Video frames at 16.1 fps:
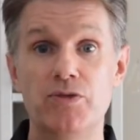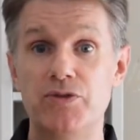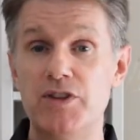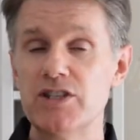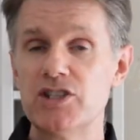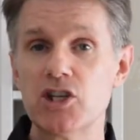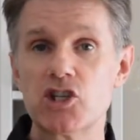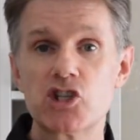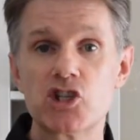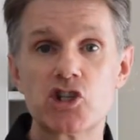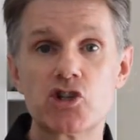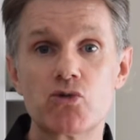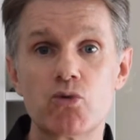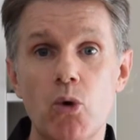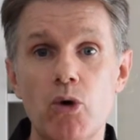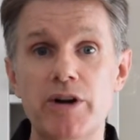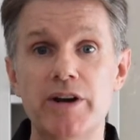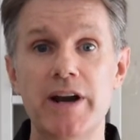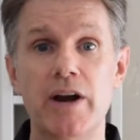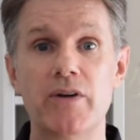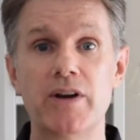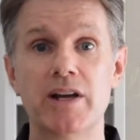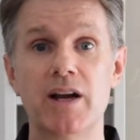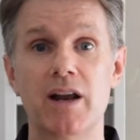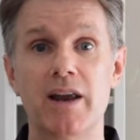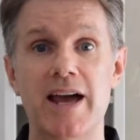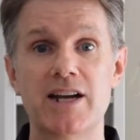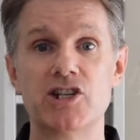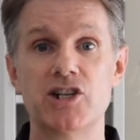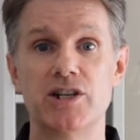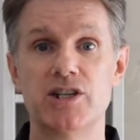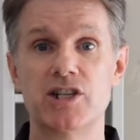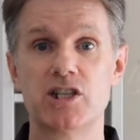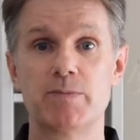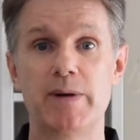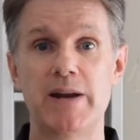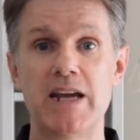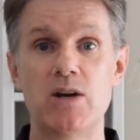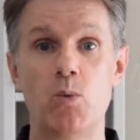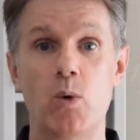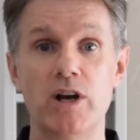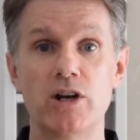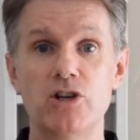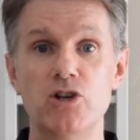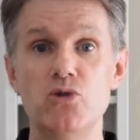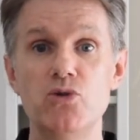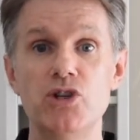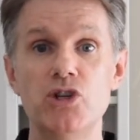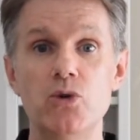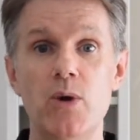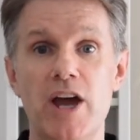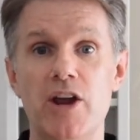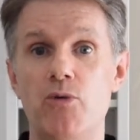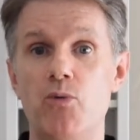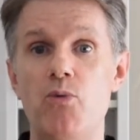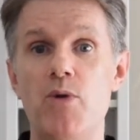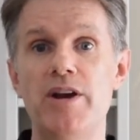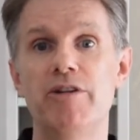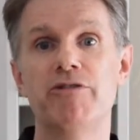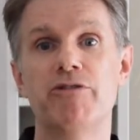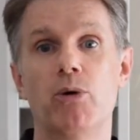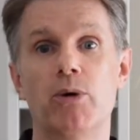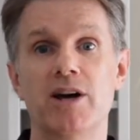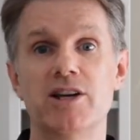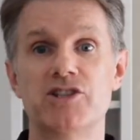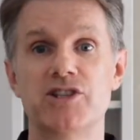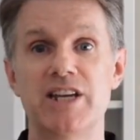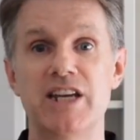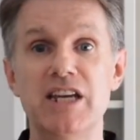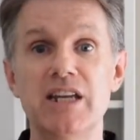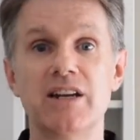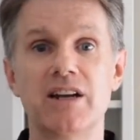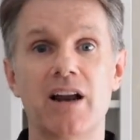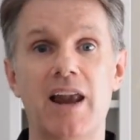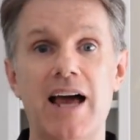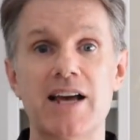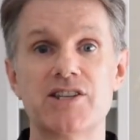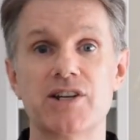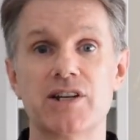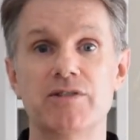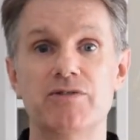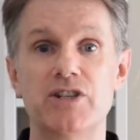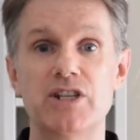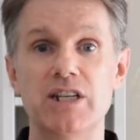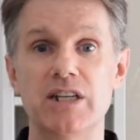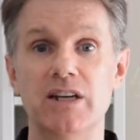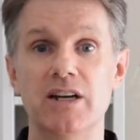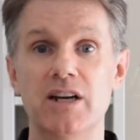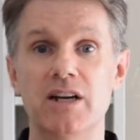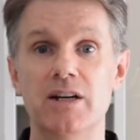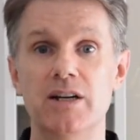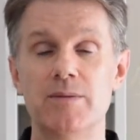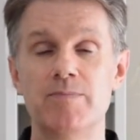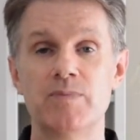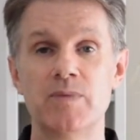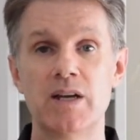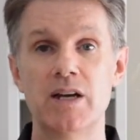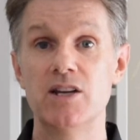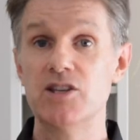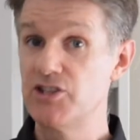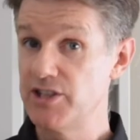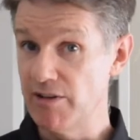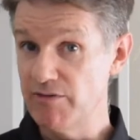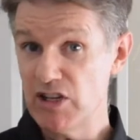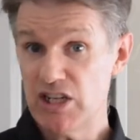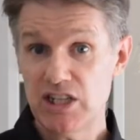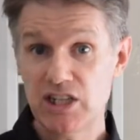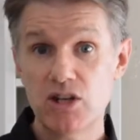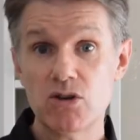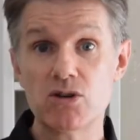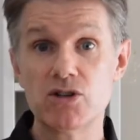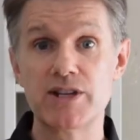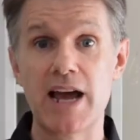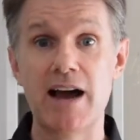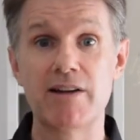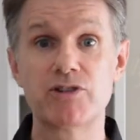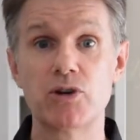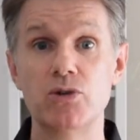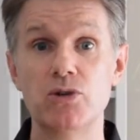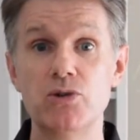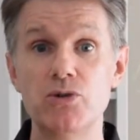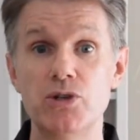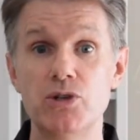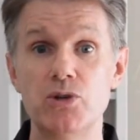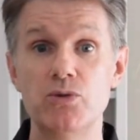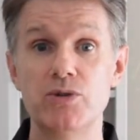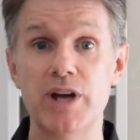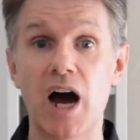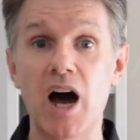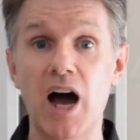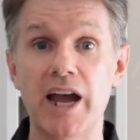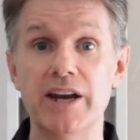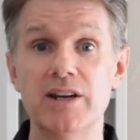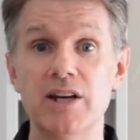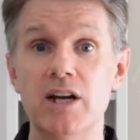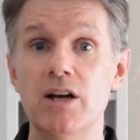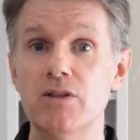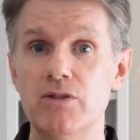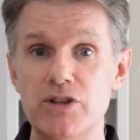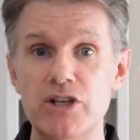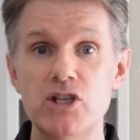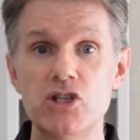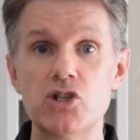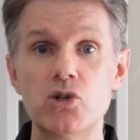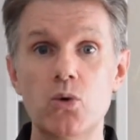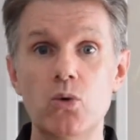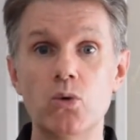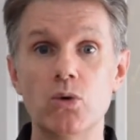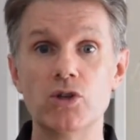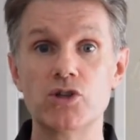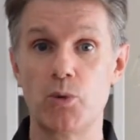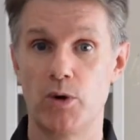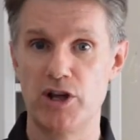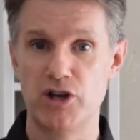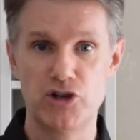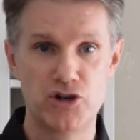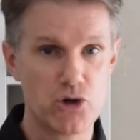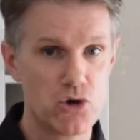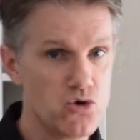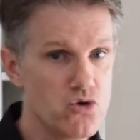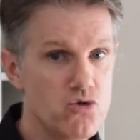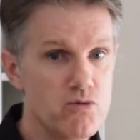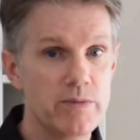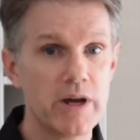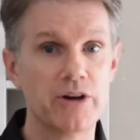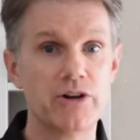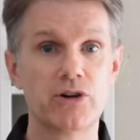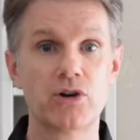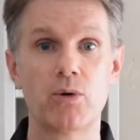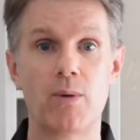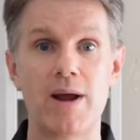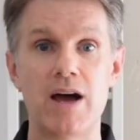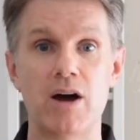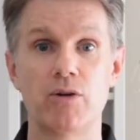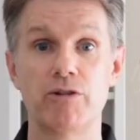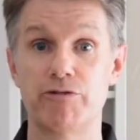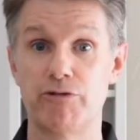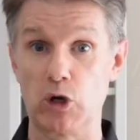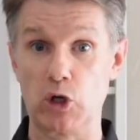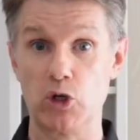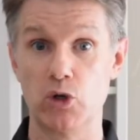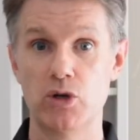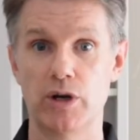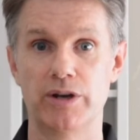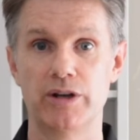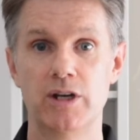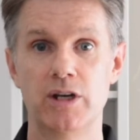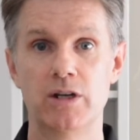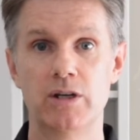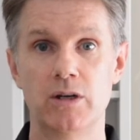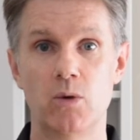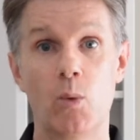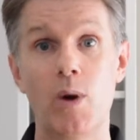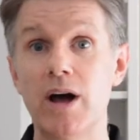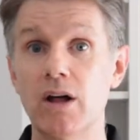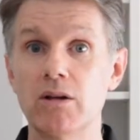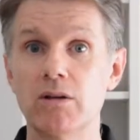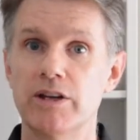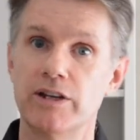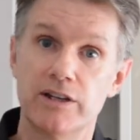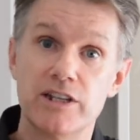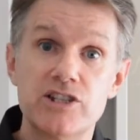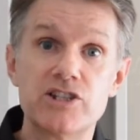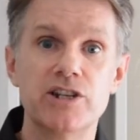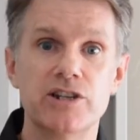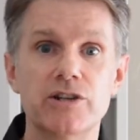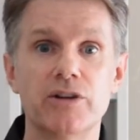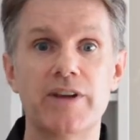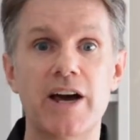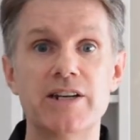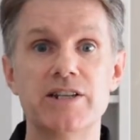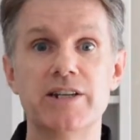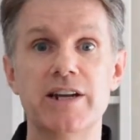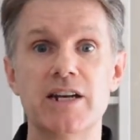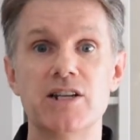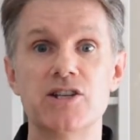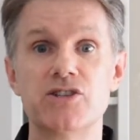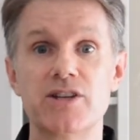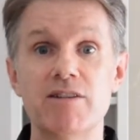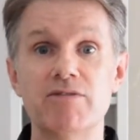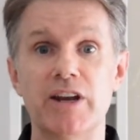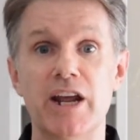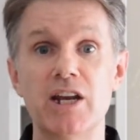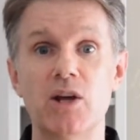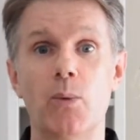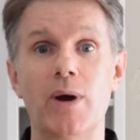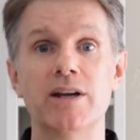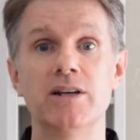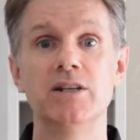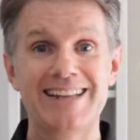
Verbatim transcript: This extraordinary collection displayed what Lu Yu had written for us in Classic of Tea. 70 years after Lu Yu died, these tools were entombed underground for good. Well, at least until 1987 anyway.